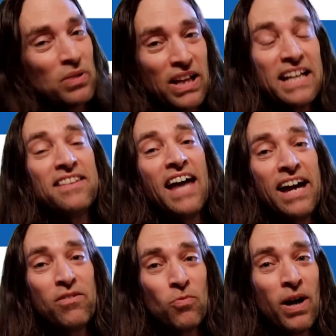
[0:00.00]
played
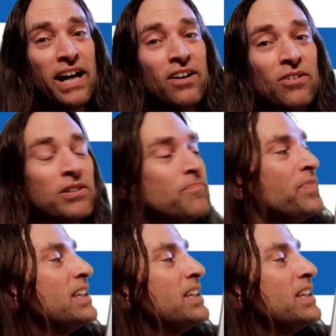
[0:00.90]
that well,